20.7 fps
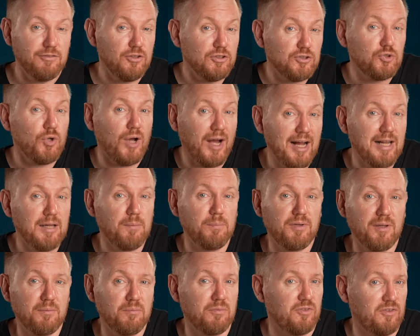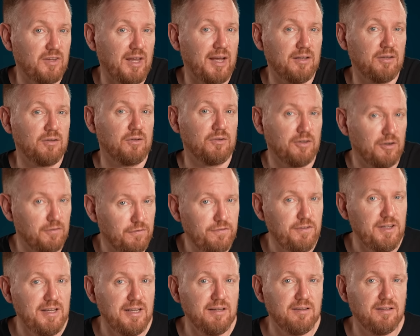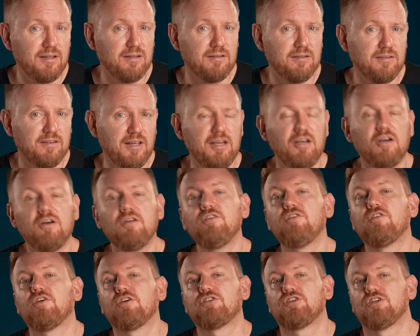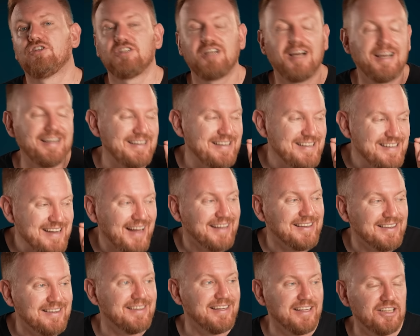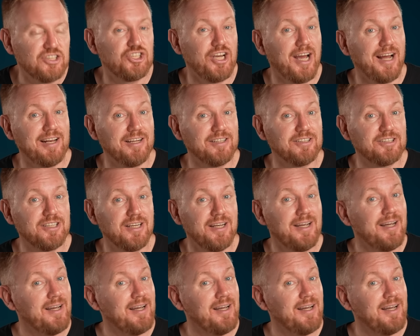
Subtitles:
just to help them stand on their feet and take on such a gigantic challenge.